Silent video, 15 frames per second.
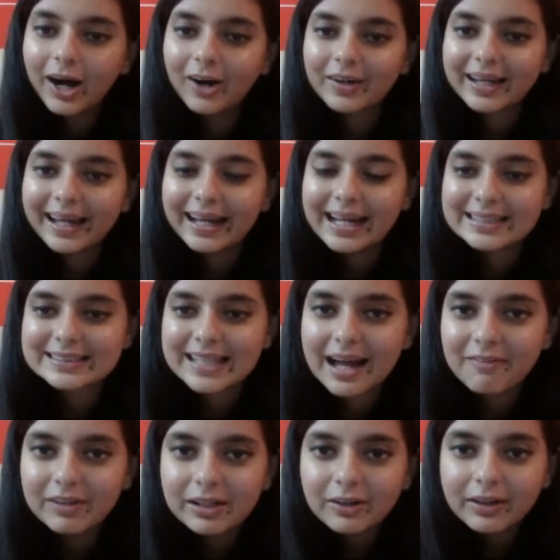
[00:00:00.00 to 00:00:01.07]
Okay, let's
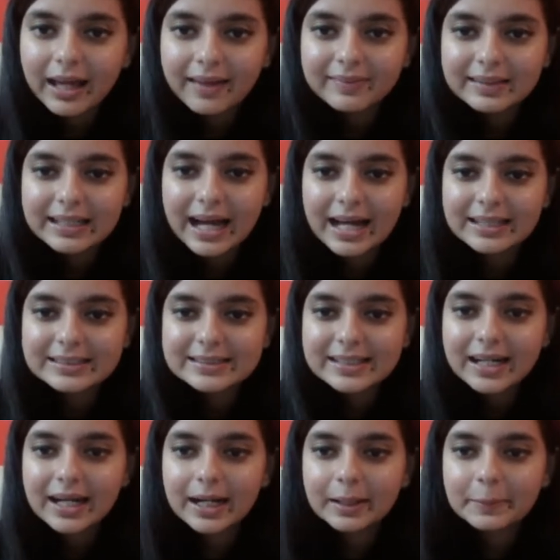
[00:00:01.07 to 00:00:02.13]
have a look at the
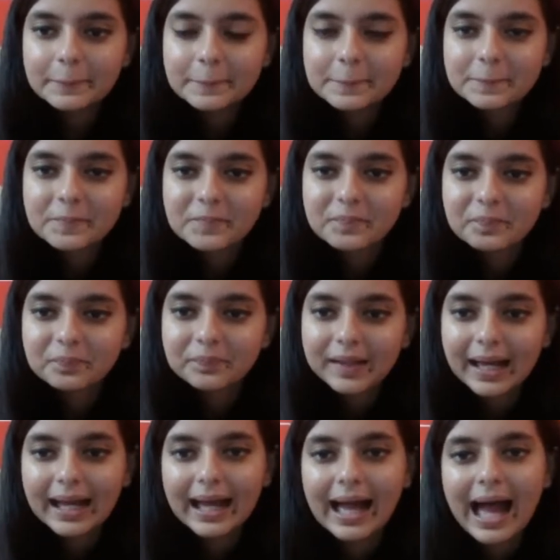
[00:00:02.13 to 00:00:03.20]
answer.
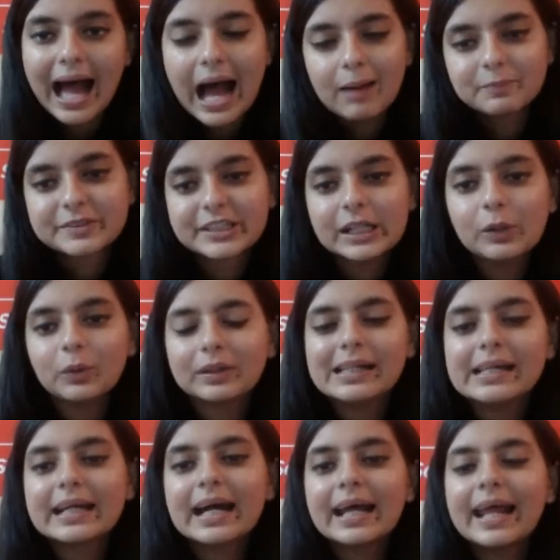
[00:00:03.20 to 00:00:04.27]

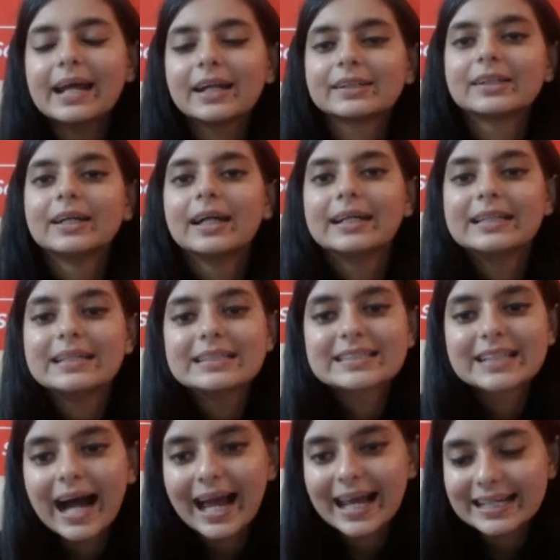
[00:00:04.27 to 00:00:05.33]
Absolutely correct.
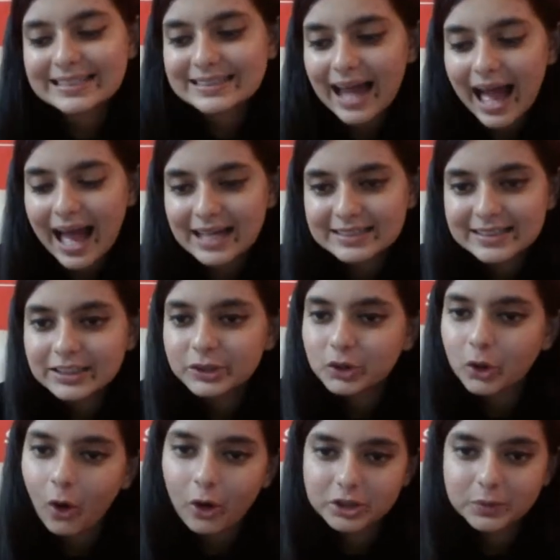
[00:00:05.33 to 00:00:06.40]
Disguised as a
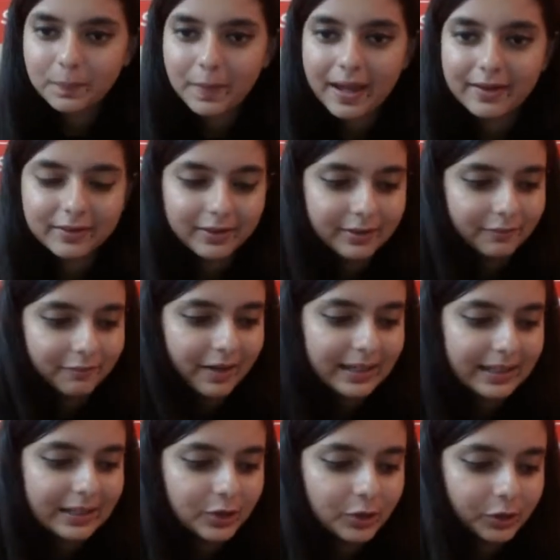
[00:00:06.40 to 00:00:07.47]
torchbearer.
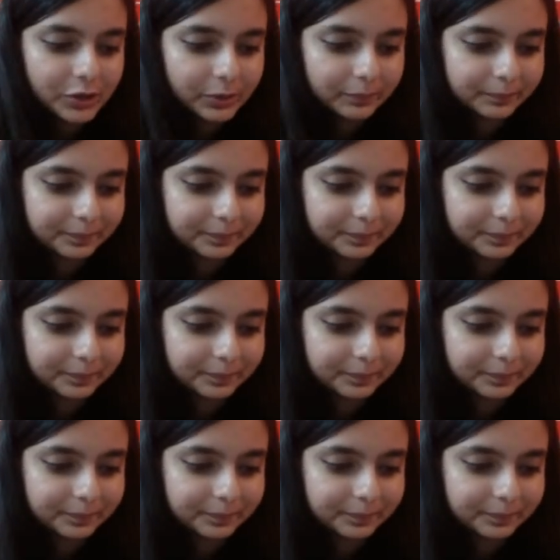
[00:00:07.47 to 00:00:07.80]
Very good.